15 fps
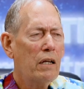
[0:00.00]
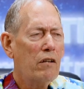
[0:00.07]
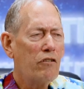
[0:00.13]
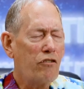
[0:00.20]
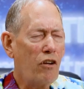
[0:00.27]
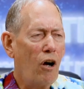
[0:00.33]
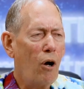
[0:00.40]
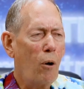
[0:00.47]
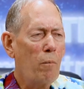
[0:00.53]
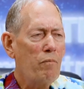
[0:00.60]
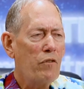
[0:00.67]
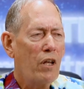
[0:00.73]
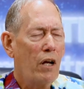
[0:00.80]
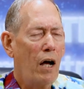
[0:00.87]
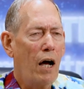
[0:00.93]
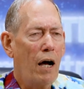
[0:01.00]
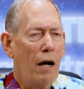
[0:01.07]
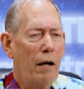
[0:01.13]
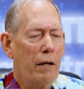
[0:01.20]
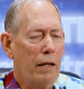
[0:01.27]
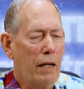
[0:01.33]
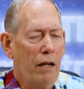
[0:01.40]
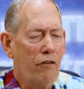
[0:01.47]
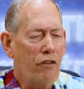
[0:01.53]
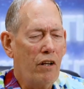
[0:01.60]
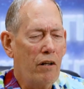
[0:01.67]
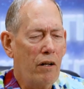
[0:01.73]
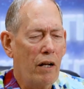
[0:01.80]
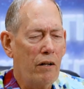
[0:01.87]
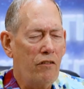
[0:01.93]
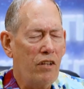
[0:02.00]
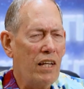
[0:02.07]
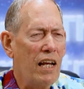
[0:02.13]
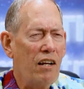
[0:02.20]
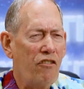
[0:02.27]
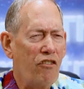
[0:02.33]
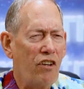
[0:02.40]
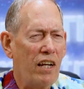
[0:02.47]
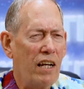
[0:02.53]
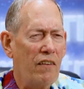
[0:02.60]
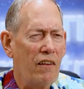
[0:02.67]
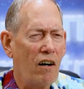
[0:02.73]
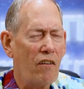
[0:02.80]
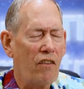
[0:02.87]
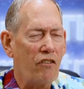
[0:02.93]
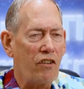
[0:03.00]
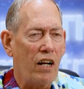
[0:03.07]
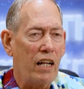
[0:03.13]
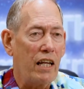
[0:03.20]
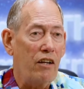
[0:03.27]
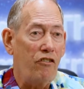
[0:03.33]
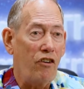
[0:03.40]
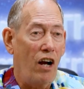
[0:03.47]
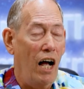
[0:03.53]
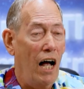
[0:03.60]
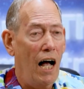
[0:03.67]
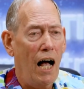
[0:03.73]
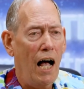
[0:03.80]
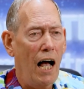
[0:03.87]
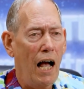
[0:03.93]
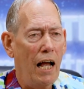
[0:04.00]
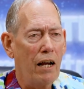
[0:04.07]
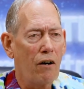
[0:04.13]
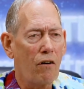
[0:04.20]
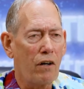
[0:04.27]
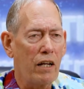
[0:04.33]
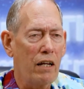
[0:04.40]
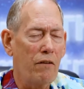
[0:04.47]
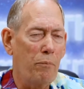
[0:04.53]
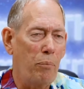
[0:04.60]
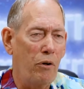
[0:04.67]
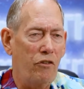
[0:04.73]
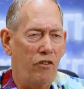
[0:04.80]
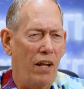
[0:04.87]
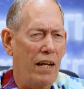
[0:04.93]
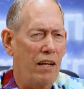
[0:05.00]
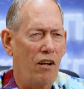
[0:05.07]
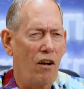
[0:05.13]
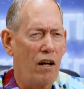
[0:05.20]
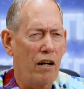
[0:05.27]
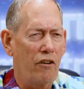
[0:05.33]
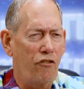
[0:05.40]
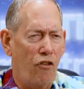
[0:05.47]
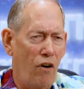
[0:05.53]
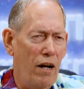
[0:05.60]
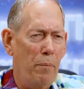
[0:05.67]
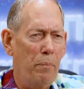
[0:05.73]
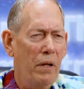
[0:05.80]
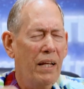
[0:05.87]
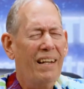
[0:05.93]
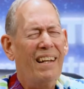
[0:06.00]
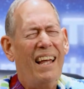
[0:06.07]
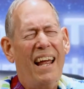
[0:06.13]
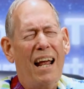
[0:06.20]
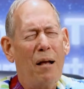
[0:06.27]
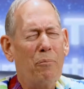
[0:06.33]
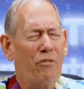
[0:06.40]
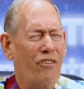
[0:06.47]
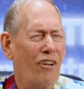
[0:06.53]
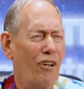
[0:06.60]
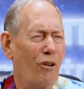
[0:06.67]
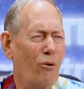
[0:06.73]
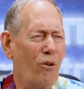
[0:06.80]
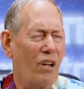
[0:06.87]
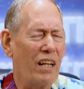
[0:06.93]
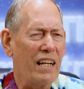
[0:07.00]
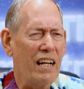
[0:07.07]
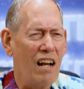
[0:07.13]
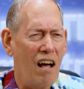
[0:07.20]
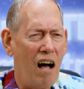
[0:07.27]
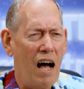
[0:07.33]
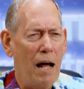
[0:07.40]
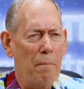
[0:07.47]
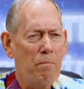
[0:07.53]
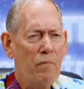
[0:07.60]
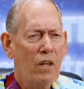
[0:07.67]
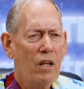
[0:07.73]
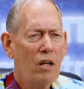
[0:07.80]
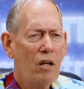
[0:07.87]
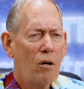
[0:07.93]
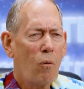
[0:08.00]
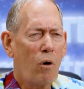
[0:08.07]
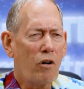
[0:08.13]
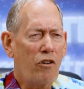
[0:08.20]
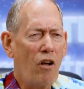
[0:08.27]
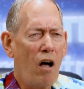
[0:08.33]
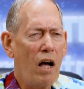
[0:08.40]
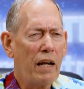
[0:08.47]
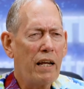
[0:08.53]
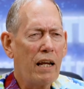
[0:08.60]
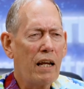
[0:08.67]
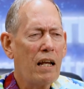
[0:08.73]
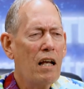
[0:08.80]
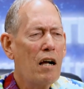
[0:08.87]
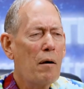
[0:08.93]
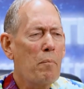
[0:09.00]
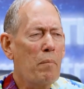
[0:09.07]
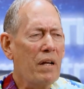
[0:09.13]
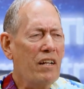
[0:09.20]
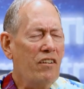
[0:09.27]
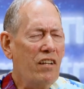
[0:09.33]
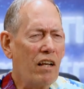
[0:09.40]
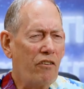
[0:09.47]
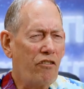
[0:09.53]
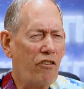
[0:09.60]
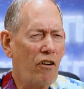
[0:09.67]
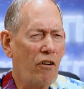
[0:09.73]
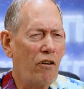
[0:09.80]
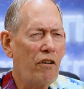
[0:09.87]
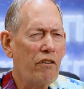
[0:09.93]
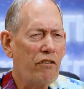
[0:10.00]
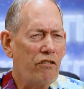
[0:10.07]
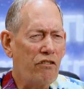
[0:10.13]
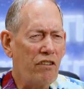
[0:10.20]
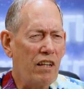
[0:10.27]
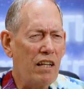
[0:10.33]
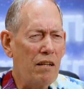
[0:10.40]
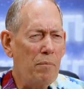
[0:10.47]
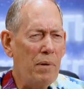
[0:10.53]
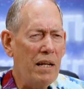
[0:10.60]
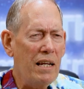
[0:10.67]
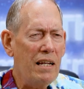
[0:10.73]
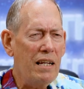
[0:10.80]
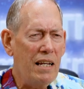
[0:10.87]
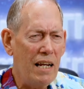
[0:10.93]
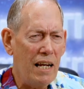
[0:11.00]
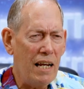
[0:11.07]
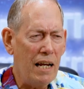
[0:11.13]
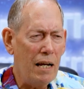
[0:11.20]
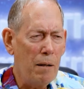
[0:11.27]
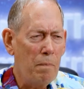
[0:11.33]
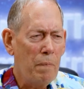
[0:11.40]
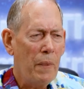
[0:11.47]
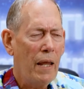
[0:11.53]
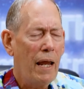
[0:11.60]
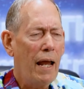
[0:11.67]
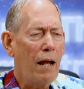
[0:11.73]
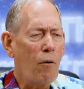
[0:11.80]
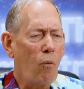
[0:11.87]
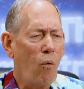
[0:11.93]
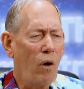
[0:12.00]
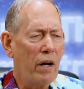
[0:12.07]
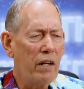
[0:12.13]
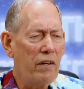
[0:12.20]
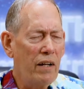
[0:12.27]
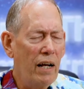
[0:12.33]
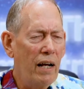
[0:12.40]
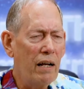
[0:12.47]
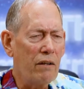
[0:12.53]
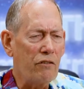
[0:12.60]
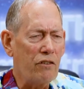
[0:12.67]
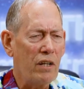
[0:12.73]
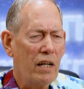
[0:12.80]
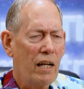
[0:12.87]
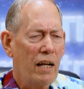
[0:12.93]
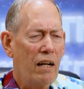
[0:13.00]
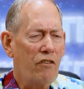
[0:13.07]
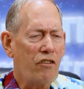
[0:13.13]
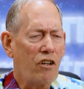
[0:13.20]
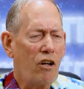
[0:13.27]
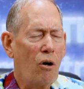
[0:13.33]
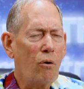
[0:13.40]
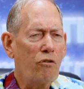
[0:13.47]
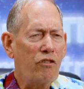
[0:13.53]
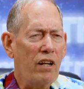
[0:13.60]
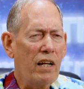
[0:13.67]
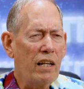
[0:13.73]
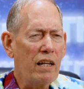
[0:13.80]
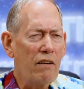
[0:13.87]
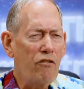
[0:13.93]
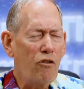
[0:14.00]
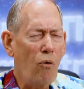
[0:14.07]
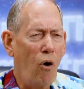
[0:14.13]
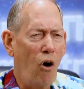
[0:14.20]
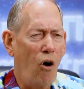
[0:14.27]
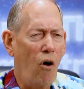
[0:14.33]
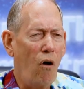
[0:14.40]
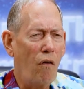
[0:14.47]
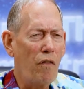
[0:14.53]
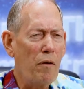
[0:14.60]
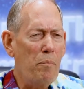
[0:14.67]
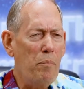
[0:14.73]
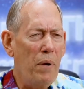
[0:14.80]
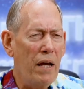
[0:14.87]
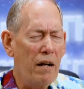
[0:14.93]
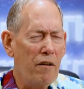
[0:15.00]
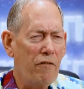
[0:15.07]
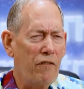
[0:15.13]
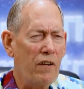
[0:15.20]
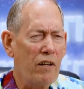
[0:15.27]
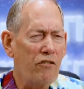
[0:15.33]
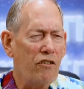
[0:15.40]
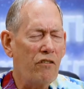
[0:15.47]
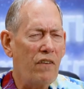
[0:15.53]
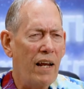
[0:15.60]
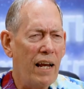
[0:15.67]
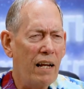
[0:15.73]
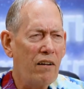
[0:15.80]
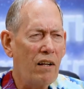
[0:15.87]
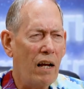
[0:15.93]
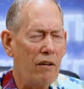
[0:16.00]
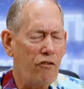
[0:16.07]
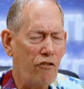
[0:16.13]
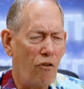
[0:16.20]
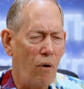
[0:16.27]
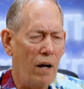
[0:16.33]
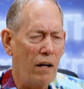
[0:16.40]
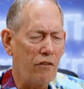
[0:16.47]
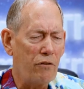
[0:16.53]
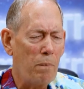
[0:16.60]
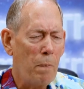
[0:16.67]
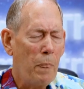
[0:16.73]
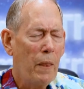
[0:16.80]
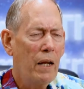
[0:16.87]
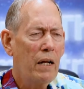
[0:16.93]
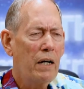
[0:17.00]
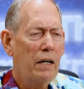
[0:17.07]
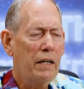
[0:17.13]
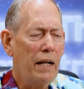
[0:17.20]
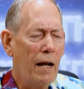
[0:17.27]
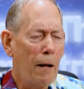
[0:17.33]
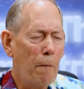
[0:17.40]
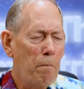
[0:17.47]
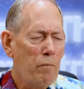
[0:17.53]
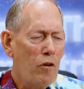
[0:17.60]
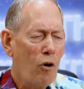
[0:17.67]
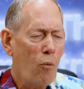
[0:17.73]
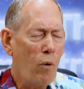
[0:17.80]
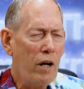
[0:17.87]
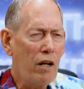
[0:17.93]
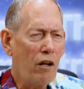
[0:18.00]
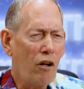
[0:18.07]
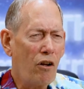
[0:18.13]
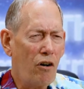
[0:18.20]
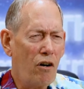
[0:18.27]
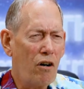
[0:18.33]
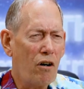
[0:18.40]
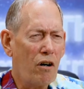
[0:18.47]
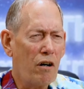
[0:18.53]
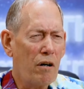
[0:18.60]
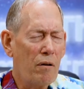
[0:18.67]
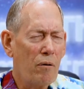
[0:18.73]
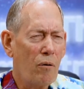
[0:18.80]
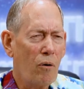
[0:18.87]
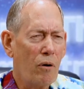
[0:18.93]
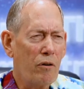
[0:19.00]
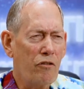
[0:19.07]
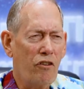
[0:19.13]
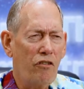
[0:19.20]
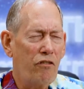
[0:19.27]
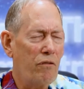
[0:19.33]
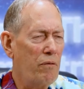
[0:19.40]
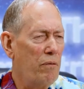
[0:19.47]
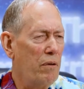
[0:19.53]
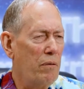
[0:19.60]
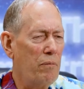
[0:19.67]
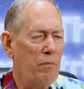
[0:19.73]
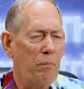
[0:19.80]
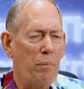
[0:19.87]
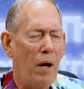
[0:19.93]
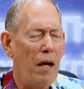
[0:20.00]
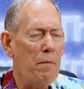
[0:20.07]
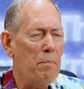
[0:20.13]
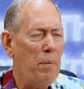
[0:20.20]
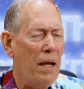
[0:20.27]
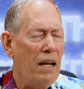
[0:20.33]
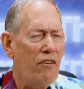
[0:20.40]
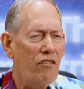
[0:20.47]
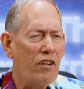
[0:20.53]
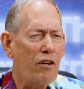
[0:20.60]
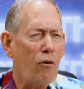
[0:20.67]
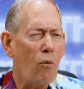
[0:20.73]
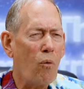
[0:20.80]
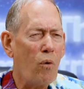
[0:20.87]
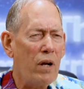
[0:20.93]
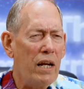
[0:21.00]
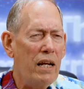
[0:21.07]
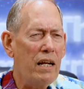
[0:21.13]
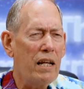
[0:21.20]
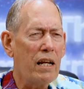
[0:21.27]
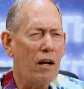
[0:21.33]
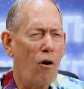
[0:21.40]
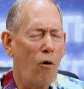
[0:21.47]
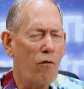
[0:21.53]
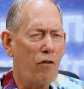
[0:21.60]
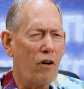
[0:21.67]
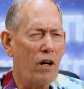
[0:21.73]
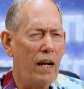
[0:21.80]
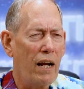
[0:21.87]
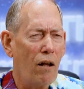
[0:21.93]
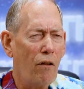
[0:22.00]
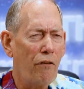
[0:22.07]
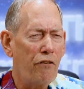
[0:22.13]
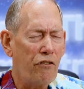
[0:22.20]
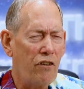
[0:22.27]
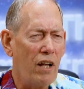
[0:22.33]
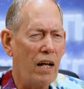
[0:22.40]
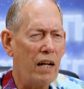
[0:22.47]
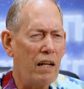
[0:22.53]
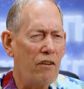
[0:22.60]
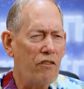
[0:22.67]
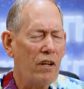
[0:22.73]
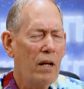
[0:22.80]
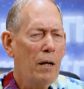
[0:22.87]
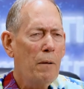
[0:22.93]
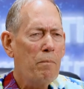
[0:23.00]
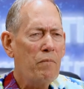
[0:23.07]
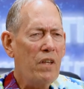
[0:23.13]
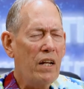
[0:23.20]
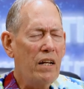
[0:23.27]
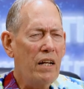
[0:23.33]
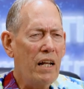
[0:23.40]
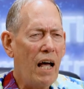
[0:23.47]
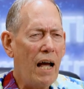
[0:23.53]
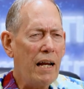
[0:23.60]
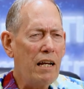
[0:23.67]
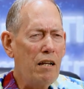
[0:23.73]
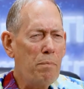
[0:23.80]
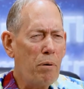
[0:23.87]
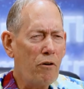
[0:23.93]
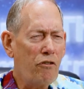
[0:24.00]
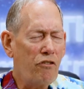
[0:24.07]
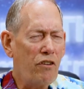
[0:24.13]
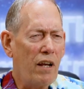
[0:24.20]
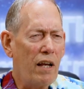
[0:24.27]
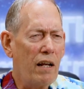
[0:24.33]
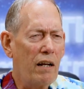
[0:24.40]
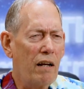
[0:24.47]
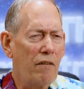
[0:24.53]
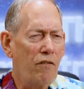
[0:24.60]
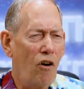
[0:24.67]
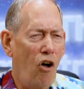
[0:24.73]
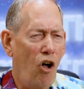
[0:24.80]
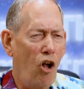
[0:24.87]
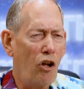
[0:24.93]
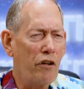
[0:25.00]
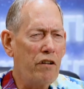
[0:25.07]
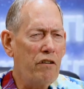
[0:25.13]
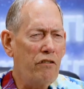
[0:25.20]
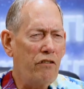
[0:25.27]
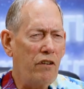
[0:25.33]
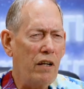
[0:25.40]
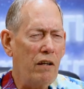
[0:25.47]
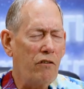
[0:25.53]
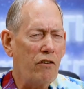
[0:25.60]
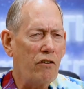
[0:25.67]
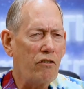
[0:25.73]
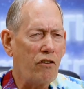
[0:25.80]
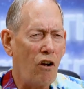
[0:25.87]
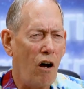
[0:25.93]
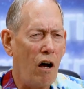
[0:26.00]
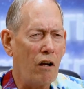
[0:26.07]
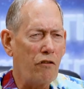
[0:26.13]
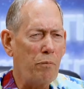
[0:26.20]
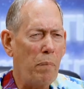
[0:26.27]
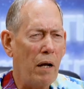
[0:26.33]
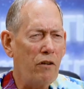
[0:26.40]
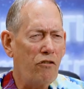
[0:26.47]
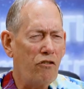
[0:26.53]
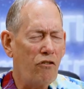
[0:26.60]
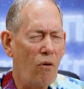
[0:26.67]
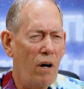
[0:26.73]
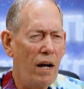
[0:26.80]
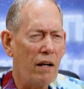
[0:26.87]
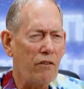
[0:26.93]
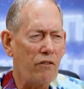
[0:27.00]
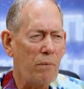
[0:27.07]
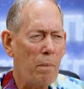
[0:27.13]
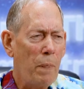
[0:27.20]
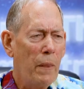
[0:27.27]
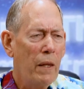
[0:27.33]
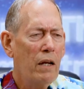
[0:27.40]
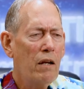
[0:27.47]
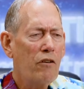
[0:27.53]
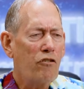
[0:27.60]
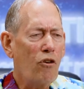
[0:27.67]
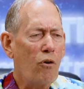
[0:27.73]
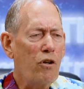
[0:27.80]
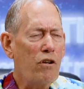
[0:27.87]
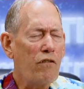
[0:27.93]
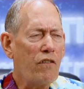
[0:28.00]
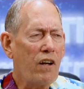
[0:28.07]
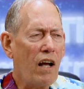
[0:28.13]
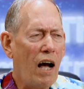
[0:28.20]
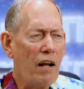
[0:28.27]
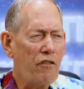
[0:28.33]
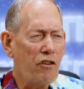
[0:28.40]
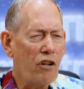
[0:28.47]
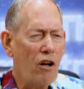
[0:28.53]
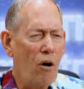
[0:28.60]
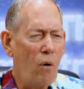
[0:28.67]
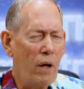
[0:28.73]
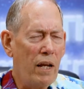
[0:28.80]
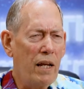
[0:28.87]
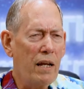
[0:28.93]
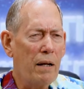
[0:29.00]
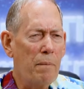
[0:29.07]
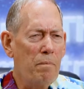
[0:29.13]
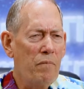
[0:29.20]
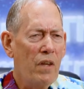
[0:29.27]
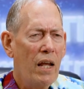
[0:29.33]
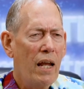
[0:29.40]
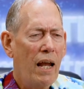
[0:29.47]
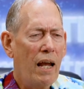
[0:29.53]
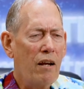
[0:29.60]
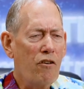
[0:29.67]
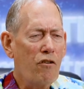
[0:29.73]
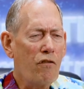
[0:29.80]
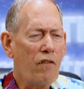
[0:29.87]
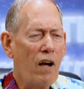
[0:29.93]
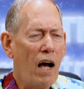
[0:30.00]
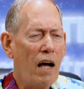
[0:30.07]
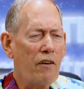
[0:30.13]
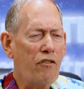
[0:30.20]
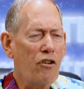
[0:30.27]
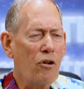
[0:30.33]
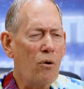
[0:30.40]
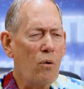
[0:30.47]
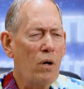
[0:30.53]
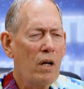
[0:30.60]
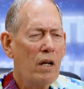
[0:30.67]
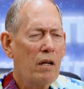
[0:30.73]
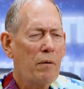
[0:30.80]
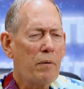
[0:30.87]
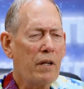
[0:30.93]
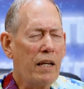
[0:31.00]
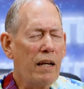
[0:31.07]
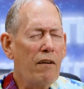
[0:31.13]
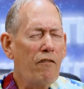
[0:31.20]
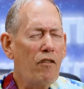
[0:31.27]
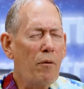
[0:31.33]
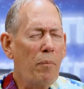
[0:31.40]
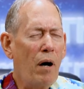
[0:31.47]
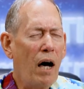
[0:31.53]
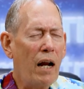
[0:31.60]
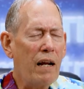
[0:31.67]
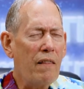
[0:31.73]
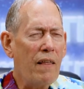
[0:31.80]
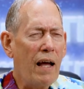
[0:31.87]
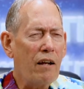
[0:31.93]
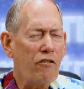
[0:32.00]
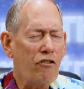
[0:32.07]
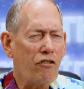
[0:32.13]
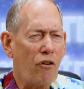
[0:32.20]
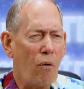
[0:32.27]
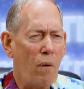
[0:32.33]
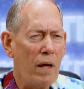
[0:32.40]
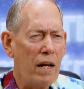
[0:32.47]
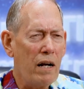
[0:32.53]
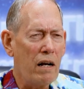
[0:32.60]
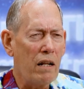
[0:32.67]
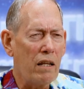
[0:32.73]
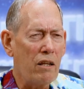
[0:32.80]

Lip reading: So is it a THC in there that's going to get you high or take you on a trip? Absolutely not. We're talking medicinal CBD, and what it does is it goes in and gives you all the benefits of anti-stress. Now, we learn just by basic reading over health studies that 90% of all diseases caused by stress. So you've got to go in and you've got to give the body that serenity.